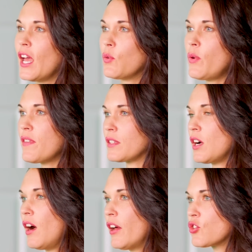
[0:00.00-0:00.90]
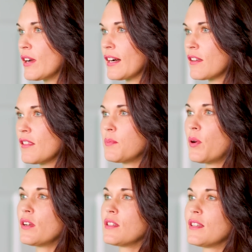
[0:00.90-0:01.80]
And with this contract, this
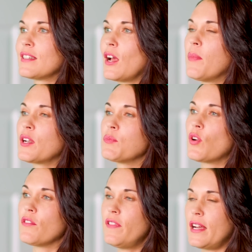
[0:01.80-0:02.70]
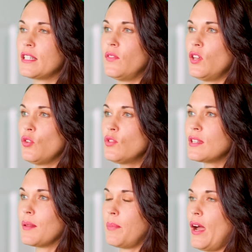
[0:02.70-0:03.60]
person is now much more effective at
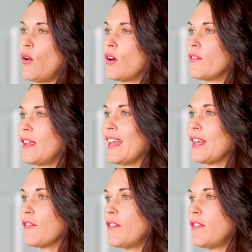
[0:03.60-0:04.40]
using the power of gaining